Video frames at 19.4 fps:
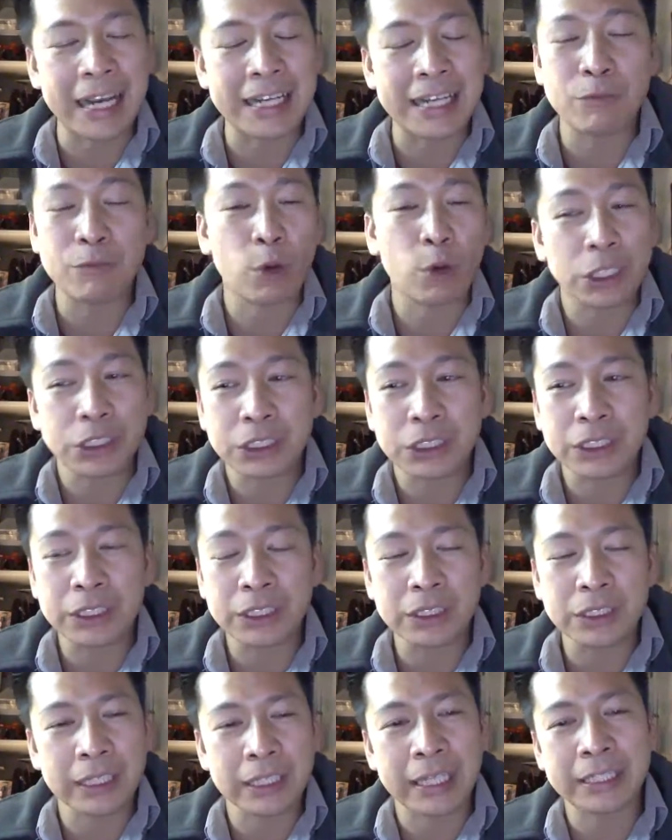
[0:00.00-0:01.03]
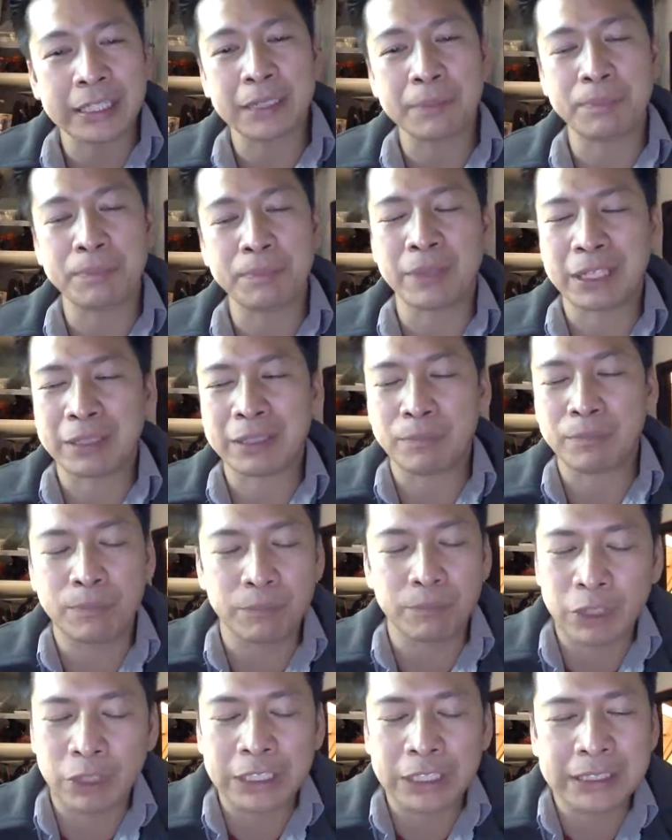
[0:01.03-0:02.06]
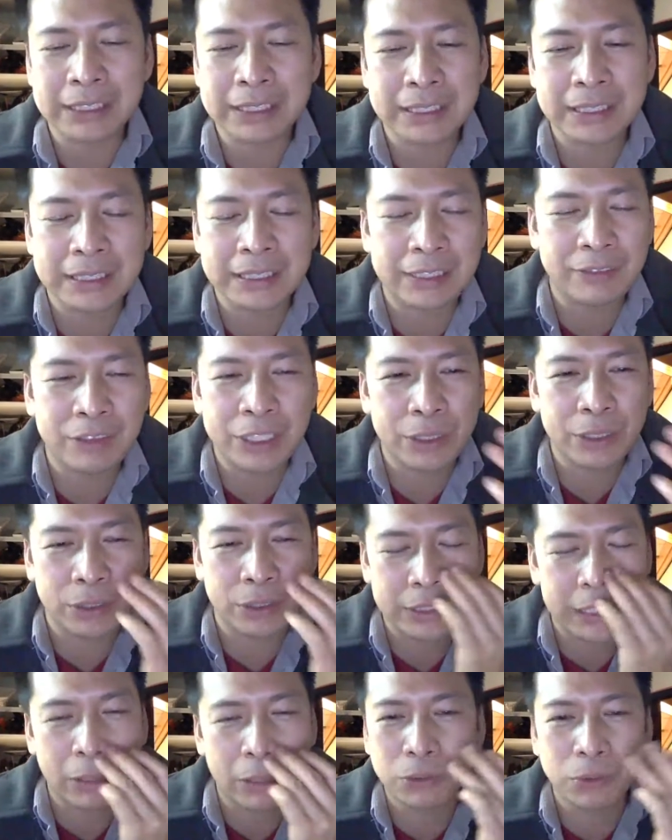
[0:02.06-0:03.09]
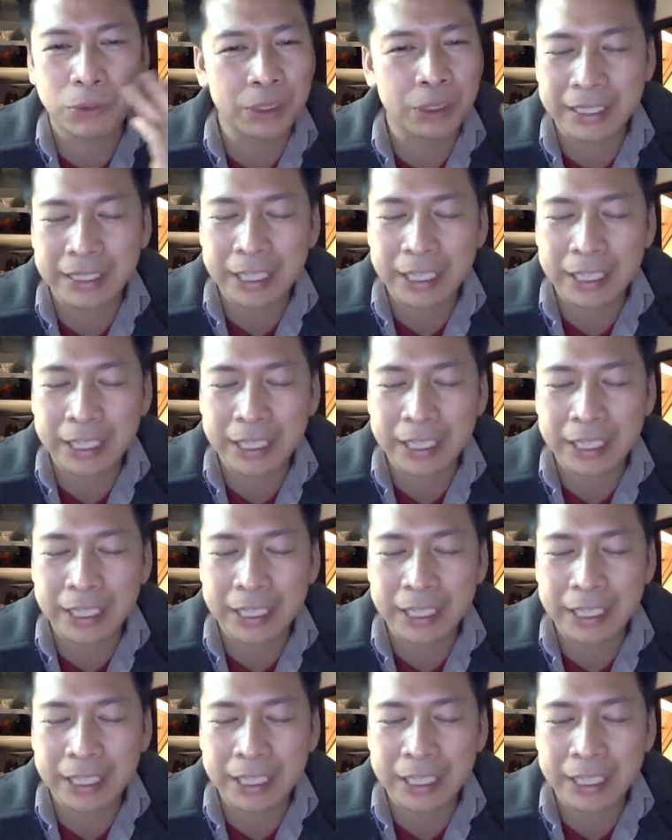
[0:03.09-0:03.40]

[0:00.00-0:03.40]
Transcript: I didn't watch in theaters. I ended up like renting the DVD or downloading.